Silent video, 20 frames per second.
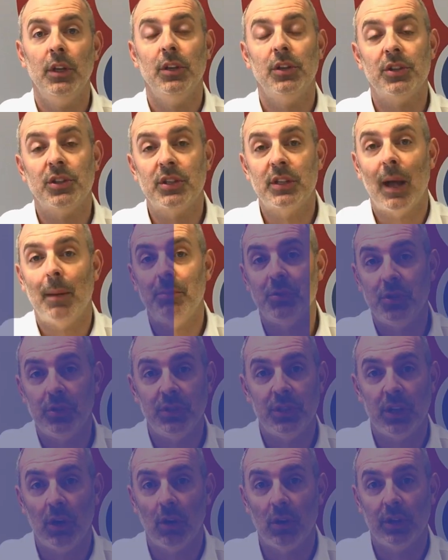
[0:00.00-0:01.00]
the stamp
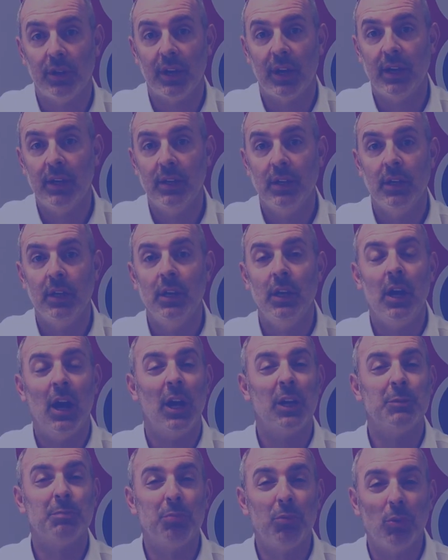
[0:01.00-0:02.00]
duty holiday
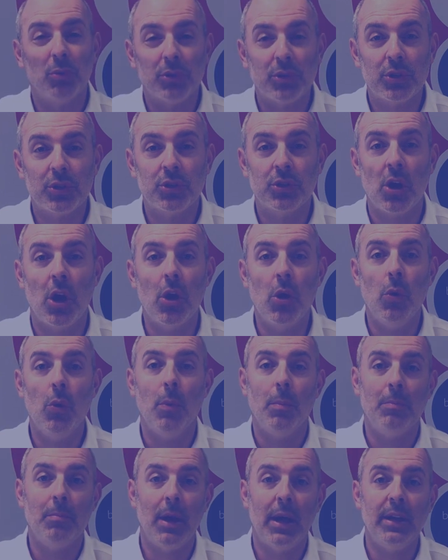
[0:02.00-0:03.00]
has brought
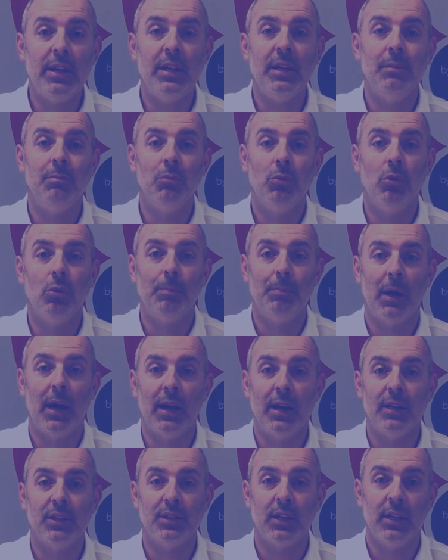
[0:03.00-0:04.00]
so many more
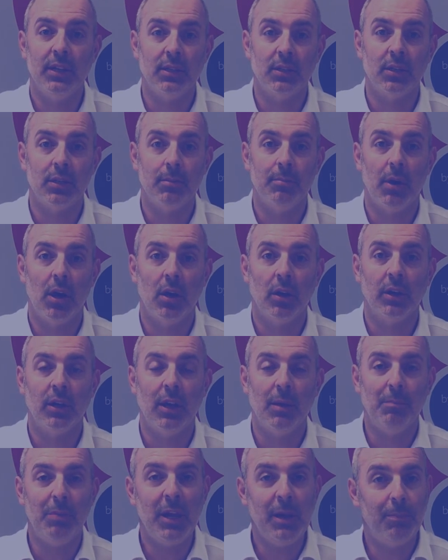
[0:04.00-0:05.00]
buyers into the
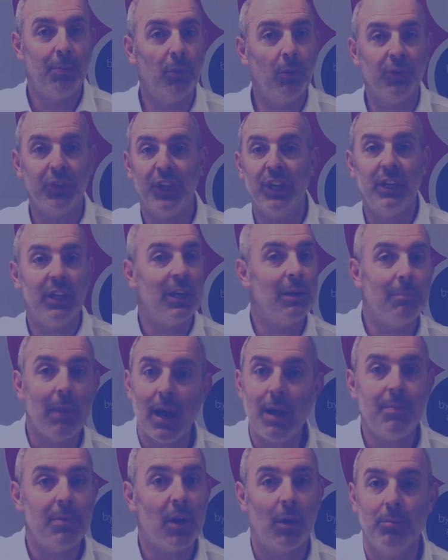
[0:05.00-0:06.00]
market. People thinking,
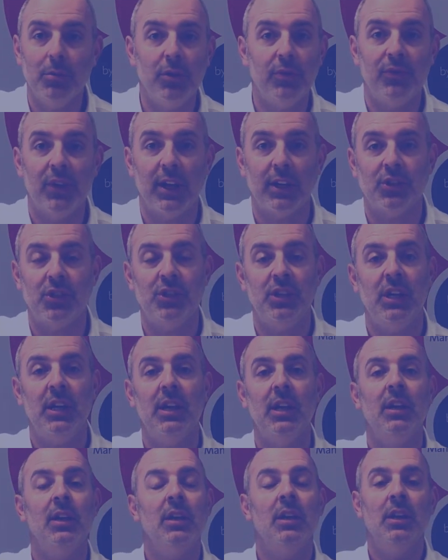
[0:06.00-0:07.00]
maybe I'll move next
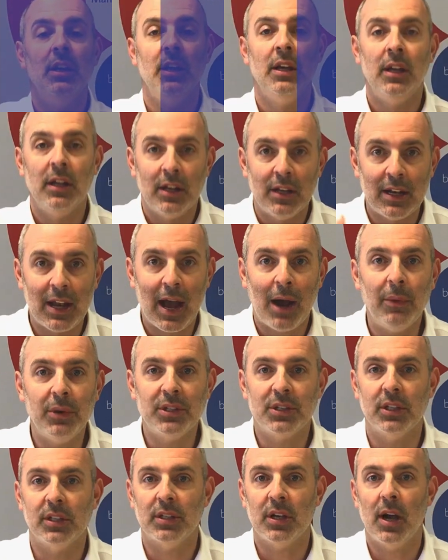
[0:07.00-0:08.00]
year. Now
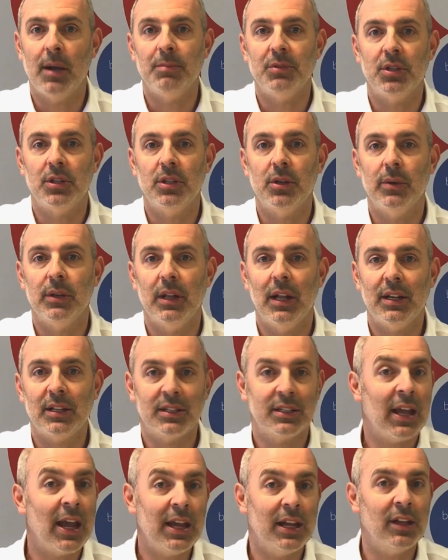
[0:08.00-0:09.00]
is the time to do it. Let's
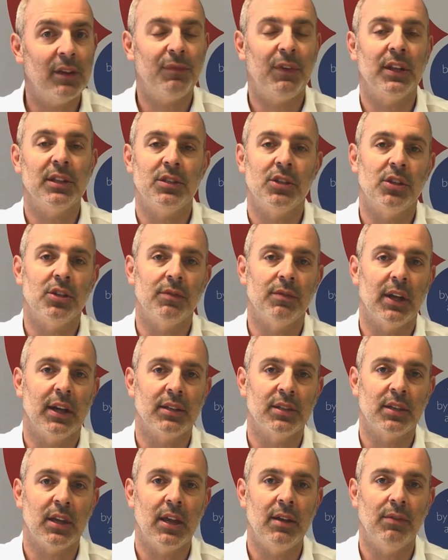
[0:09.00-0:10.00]
take advantage of
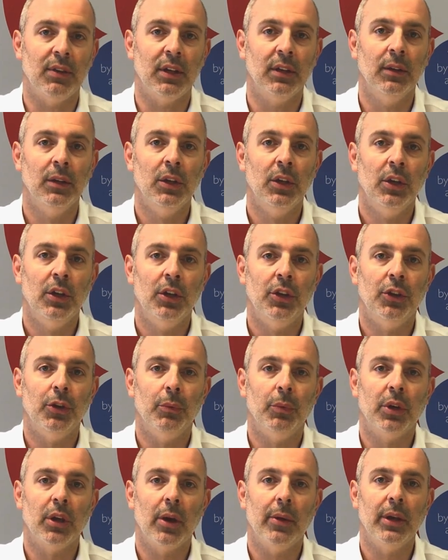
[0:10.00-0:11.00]
that saving
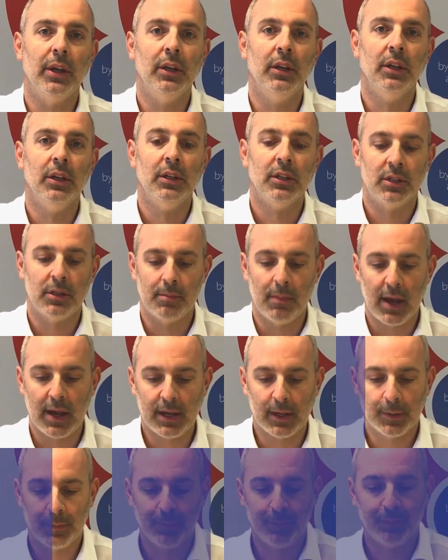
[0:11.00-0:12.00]
that we're going to
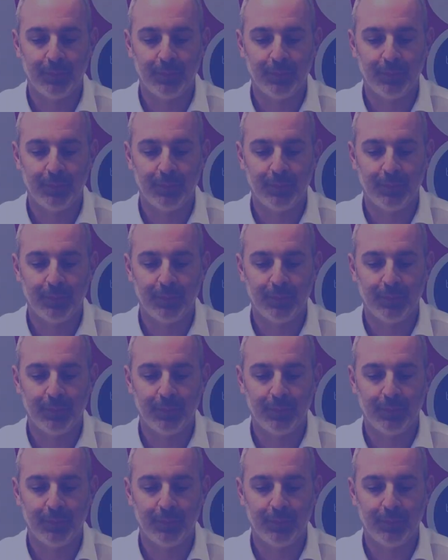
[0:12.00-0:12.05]
make.